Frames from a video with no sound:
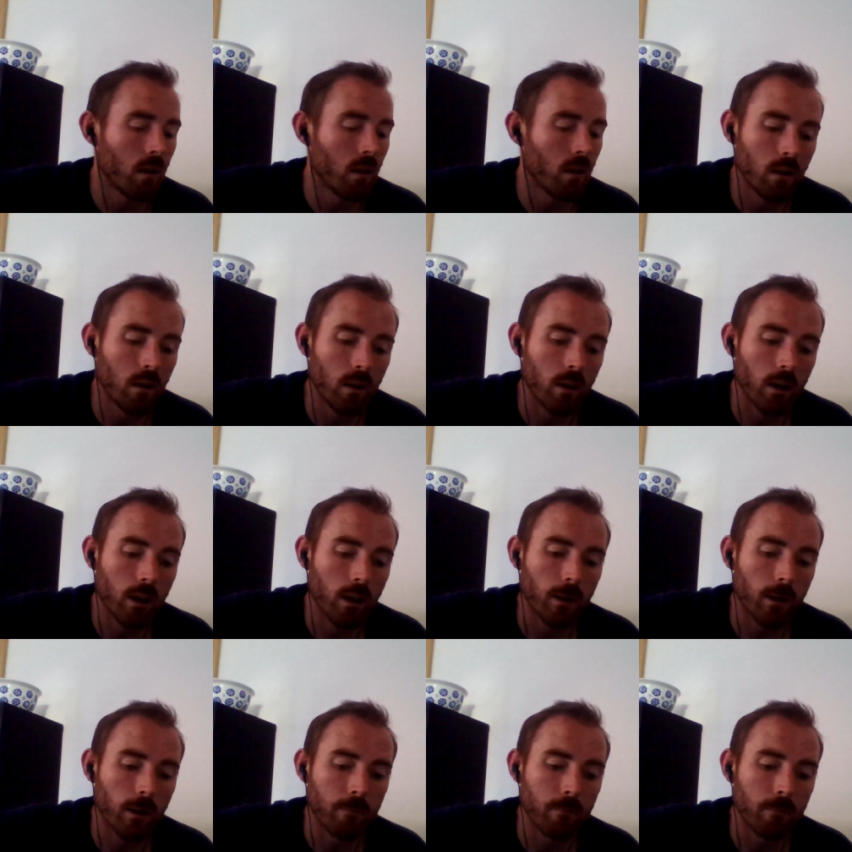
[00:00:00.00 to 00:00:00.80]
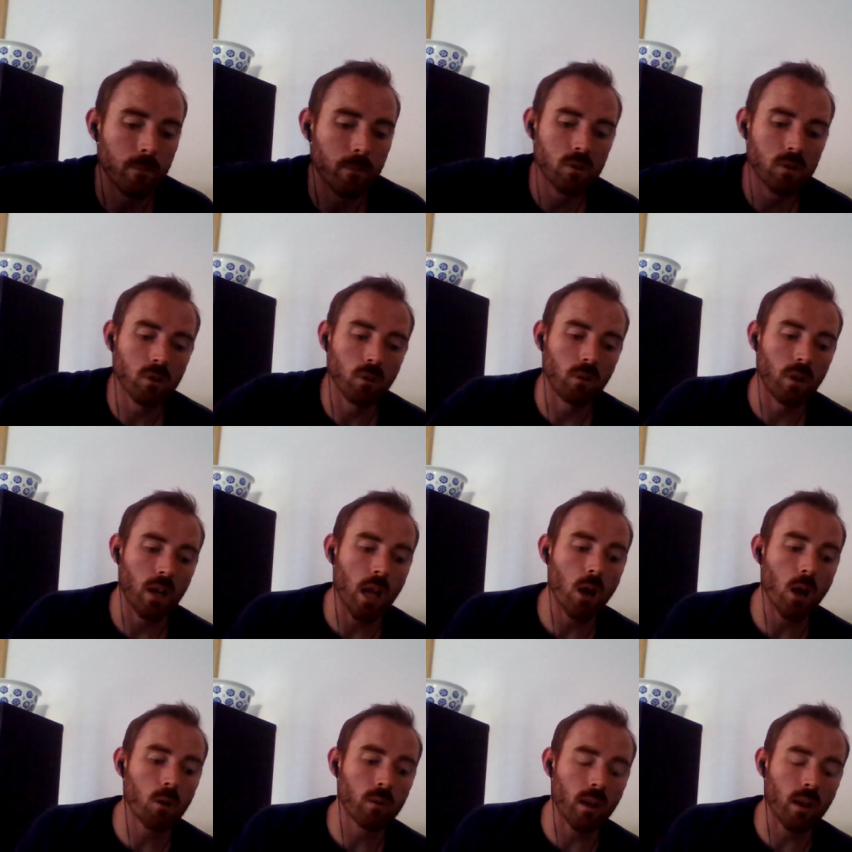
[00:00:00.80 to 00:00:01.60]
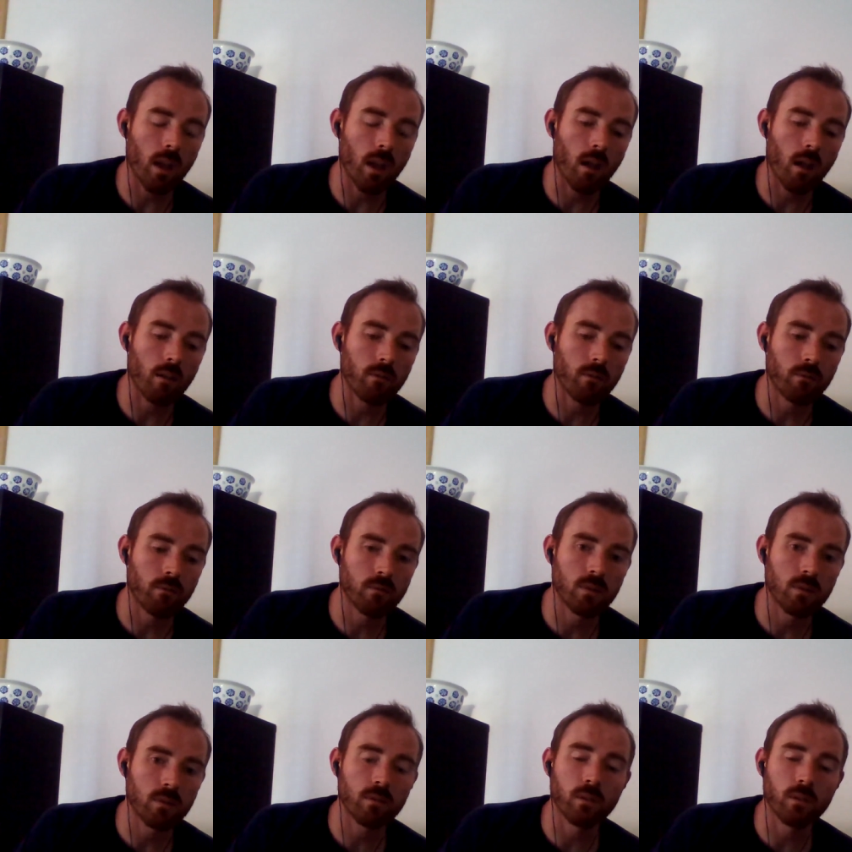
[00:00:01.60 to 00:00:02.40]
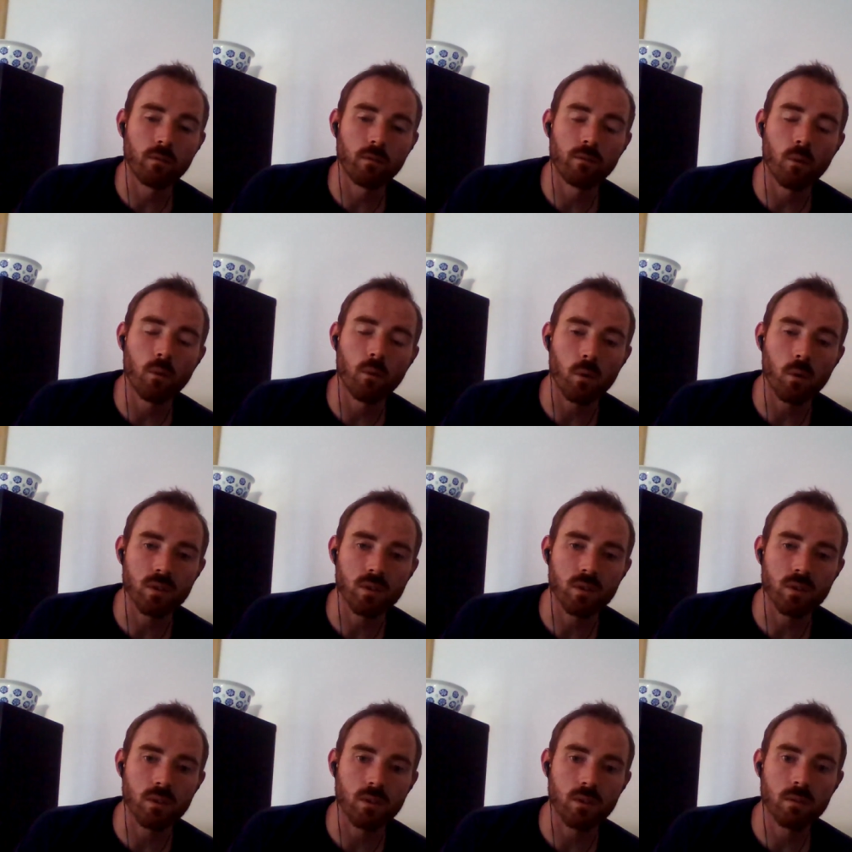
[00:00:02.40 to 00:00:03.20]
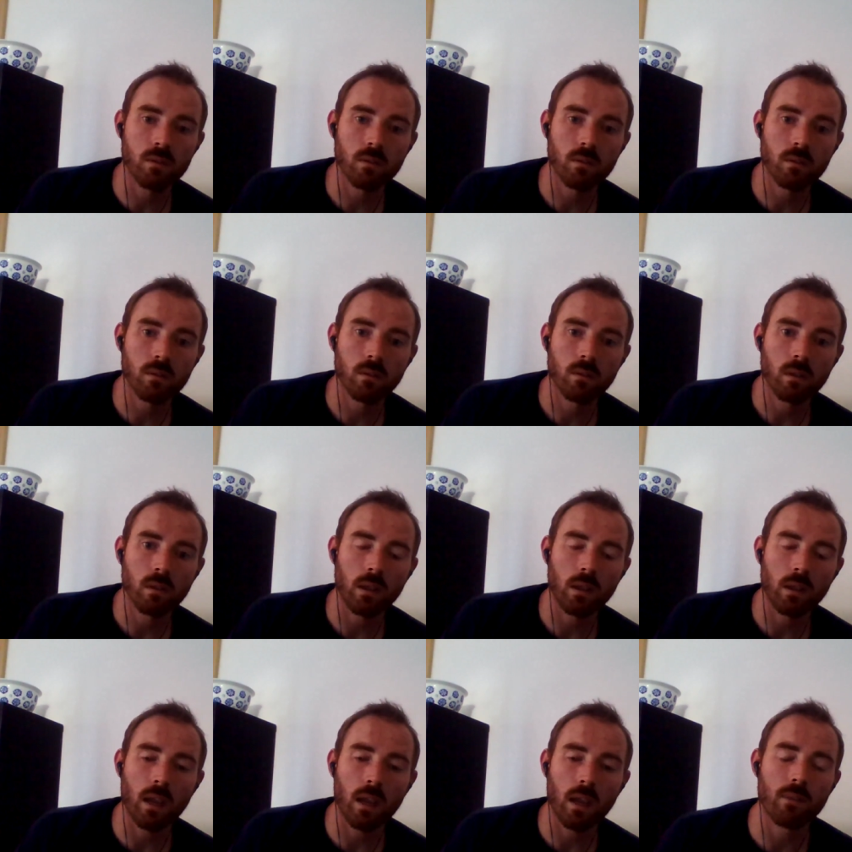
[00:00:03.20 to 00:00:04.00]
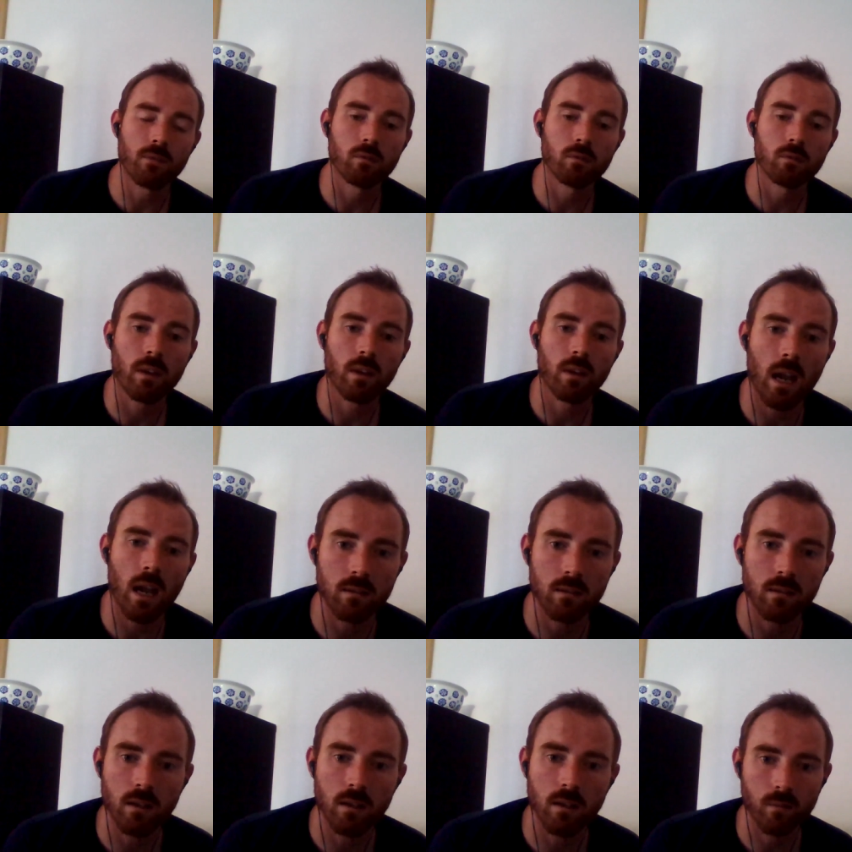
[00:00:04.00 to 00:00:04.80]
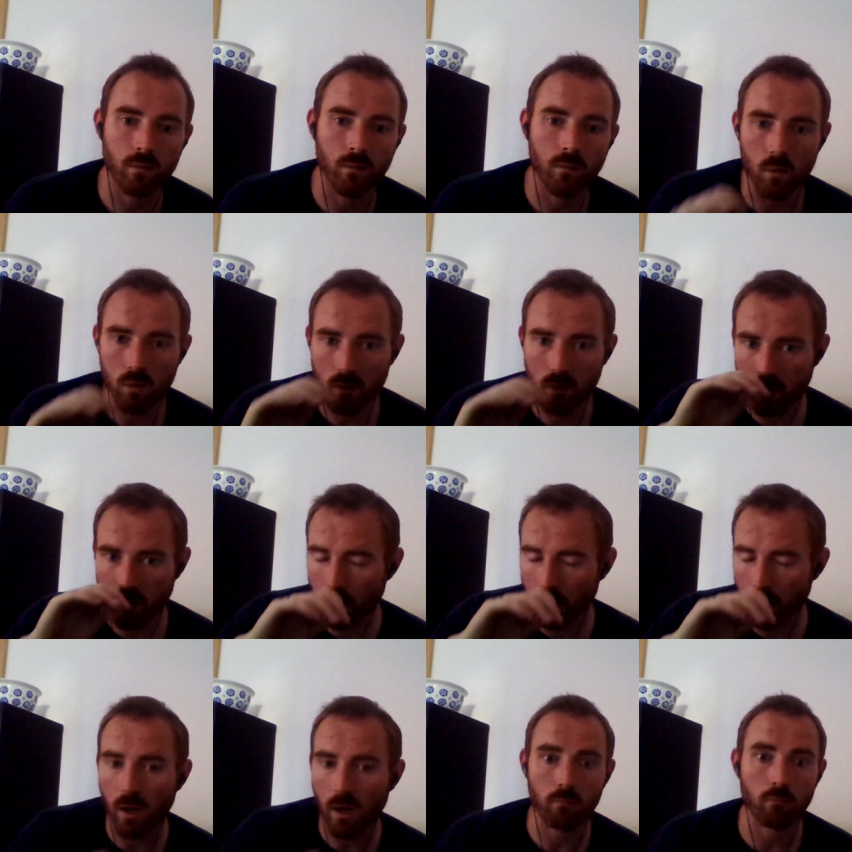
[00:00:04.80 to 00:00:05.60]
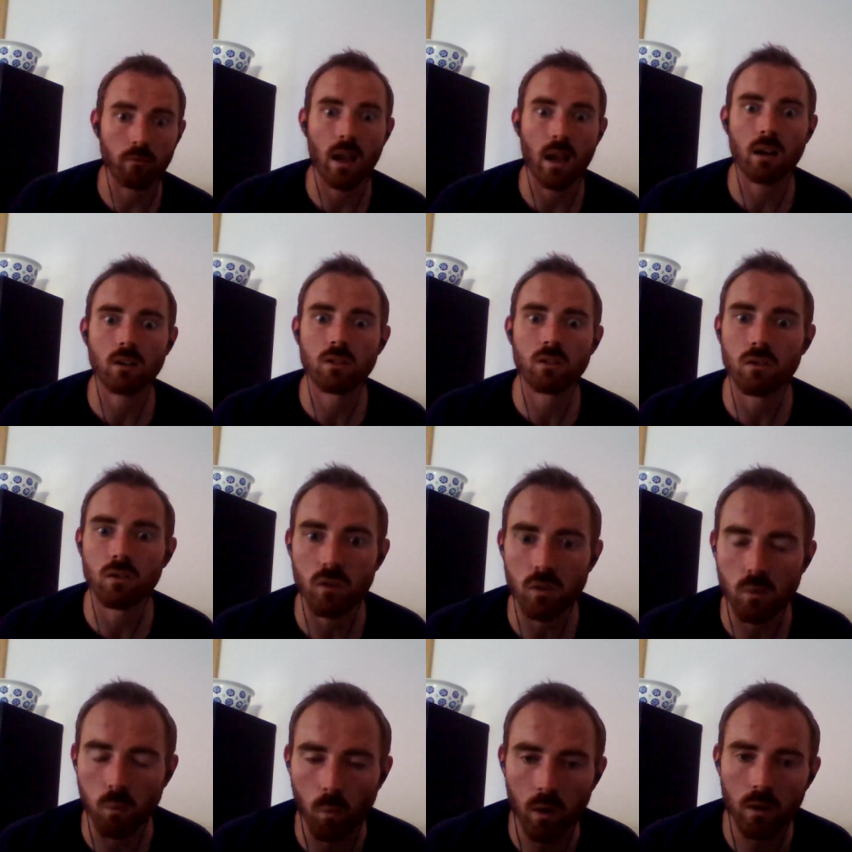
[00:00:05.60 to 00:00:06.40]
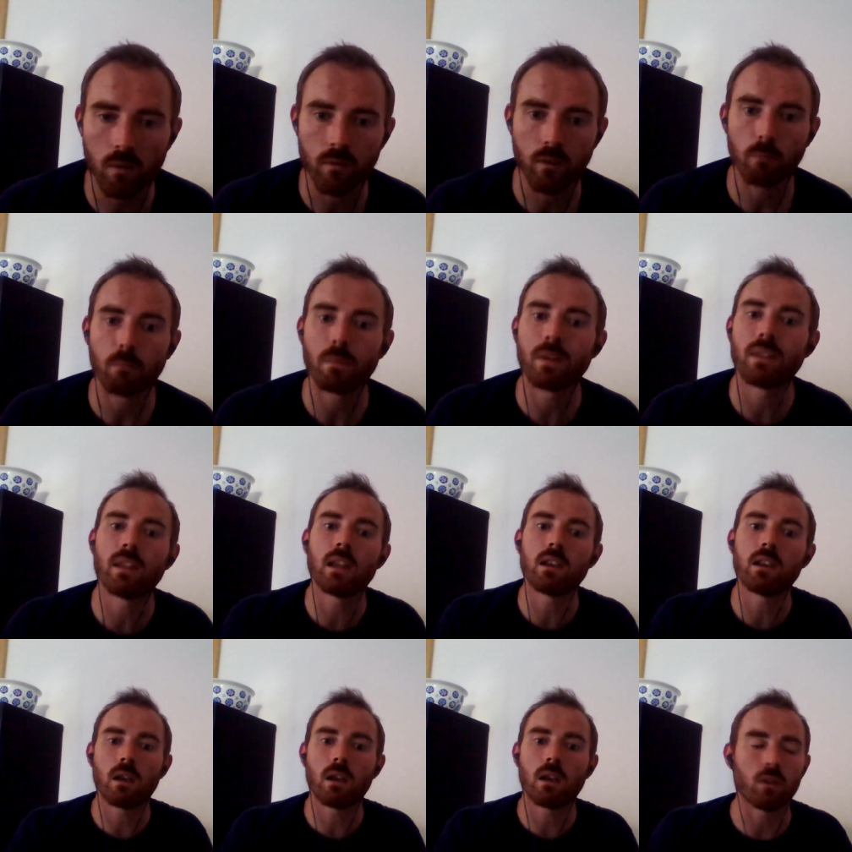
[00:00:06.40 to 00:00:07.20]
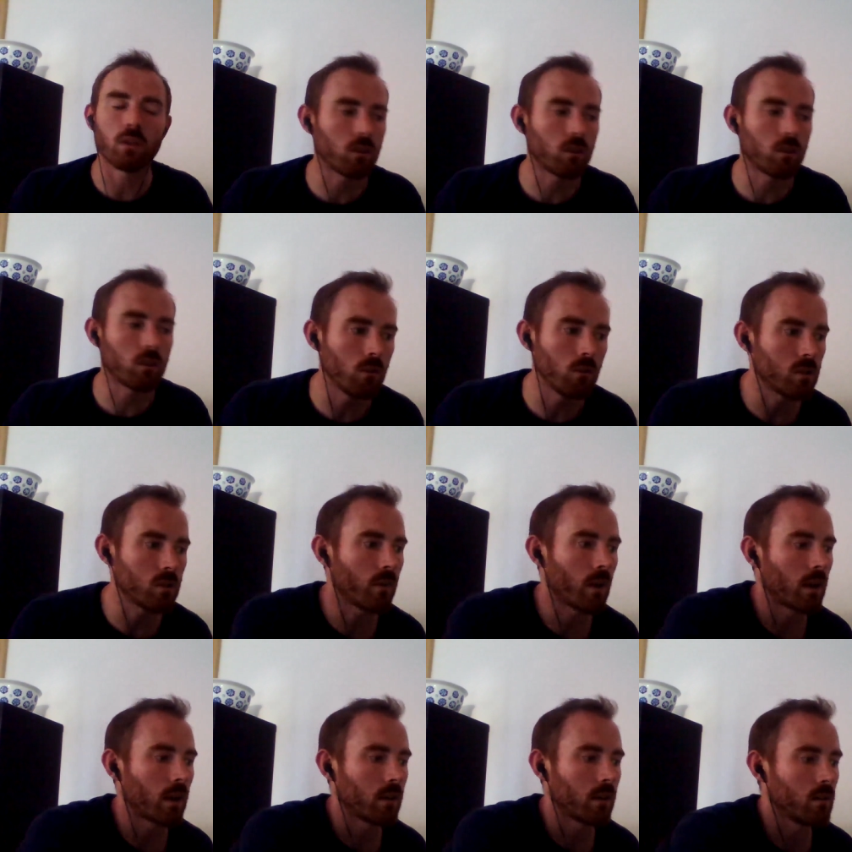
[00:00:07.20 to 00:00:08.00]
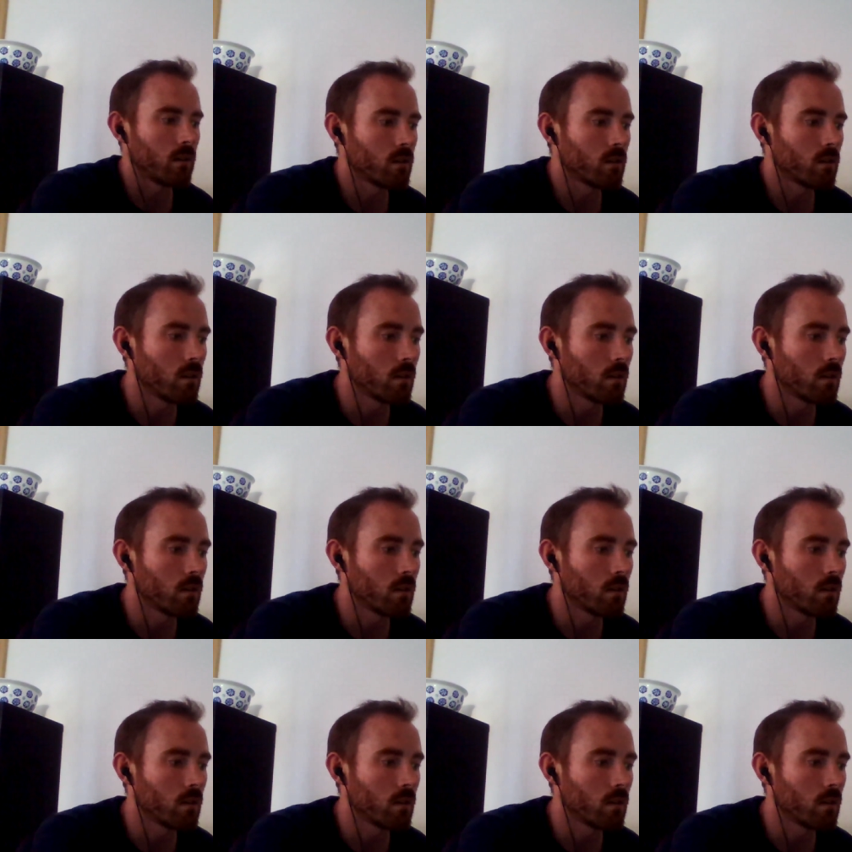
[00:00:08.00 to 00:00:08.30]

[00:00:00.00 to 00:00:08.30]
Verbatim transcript: Um, so now they have different forces and they have to react to different forces. They might react to just one of them and then you have a huge advantage.